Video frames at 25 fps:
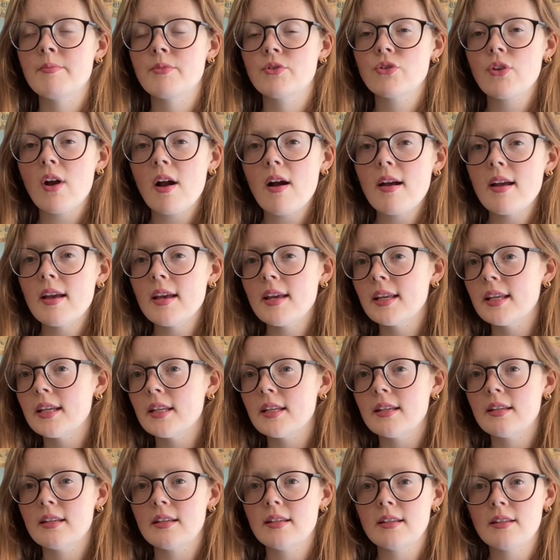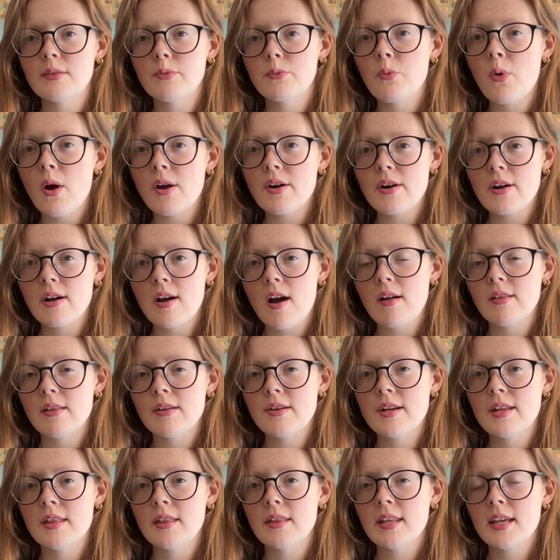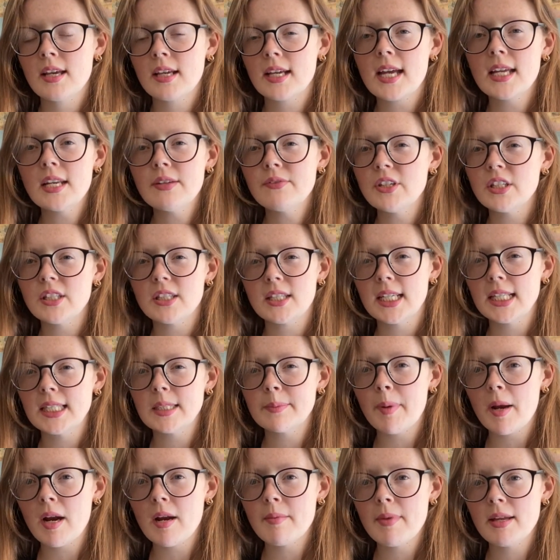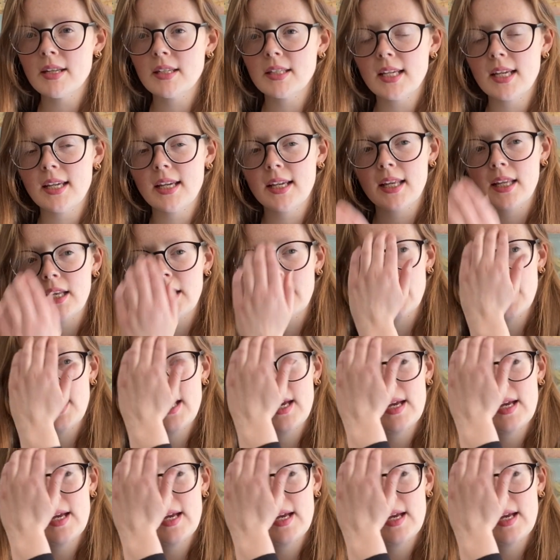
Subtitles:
drawing and watercolor and kind of just experimenting. And